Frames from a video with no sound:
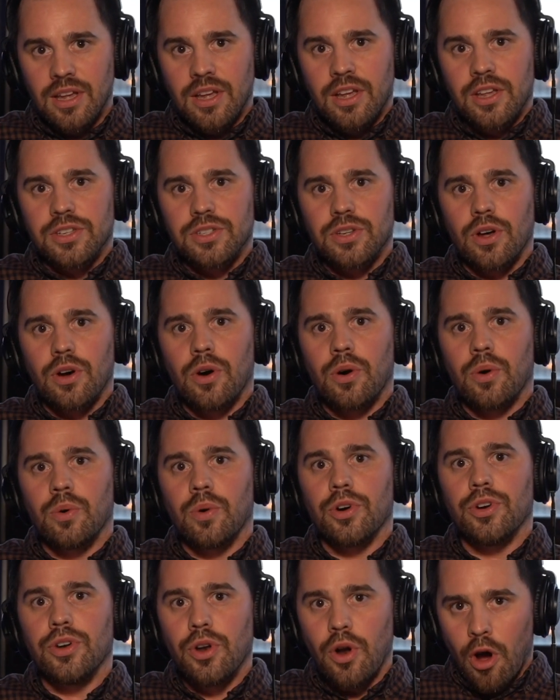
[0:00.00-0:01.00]
So
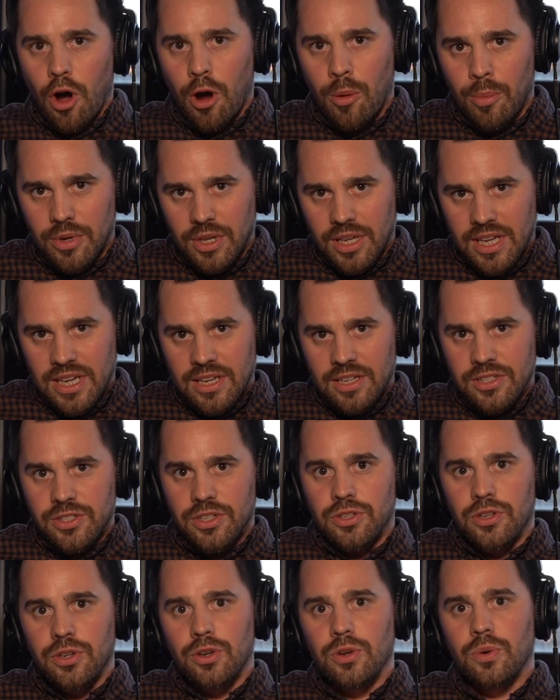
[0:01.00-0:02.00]
normally to
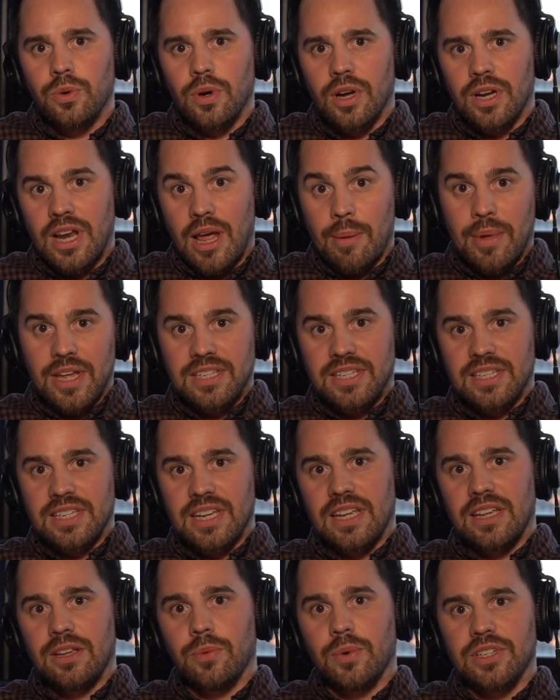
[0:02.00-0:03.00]
do an
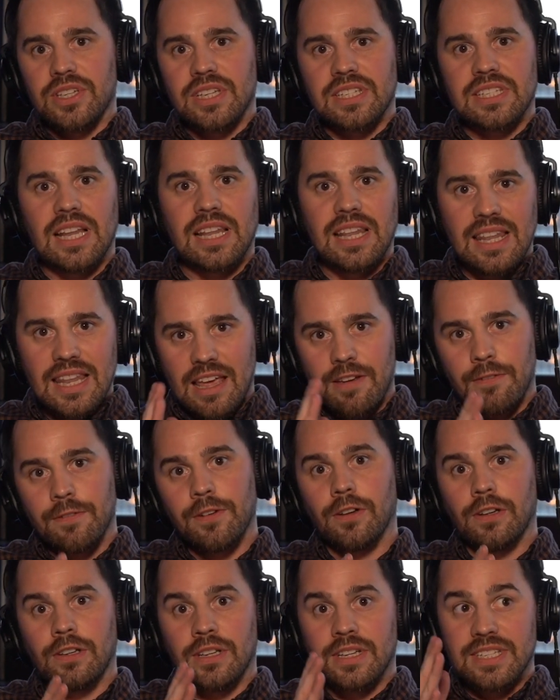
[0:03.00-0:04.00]
MSc, which is a
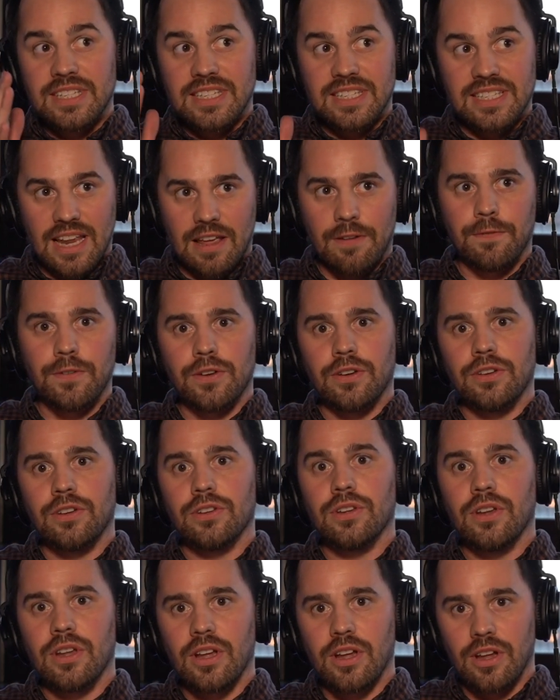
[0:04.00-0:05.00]
level 7
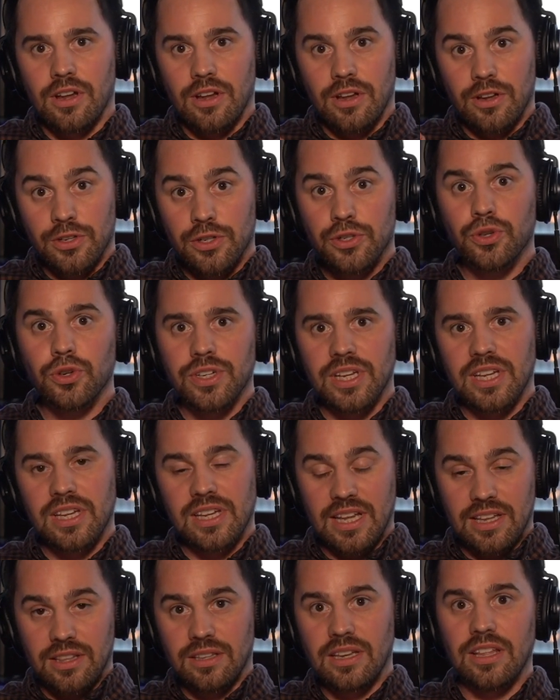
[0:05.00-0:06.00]
study
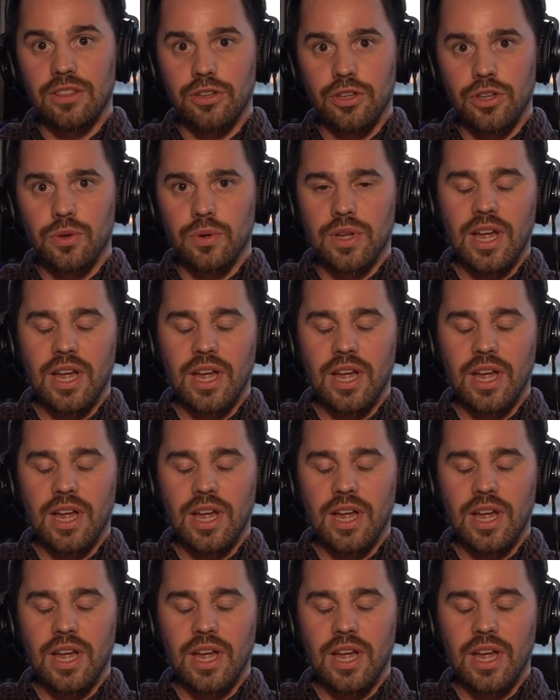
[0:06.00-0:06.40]
in the UK